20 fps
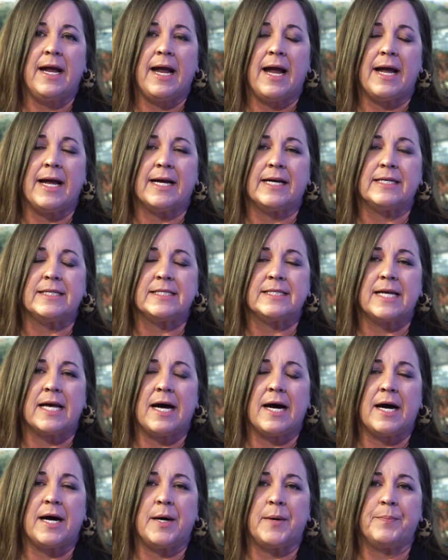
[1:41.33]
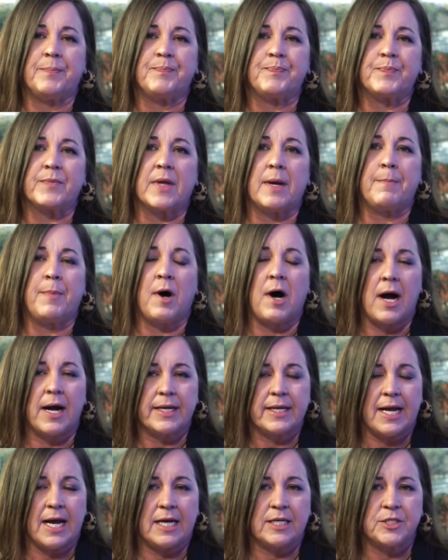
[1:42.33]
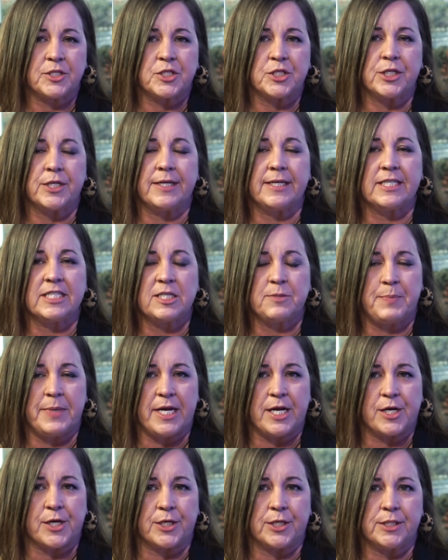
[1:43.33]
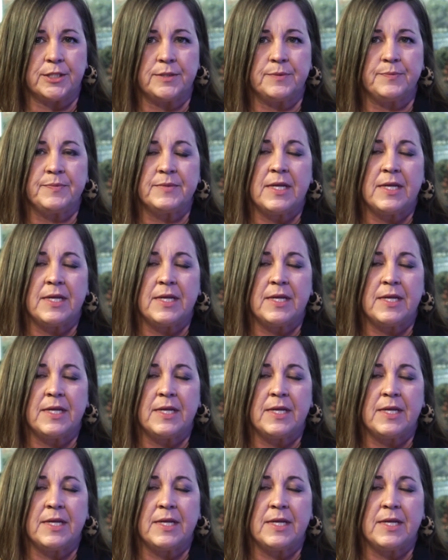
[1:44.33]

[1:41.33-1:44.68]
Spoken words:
and a podcaster and a speaker.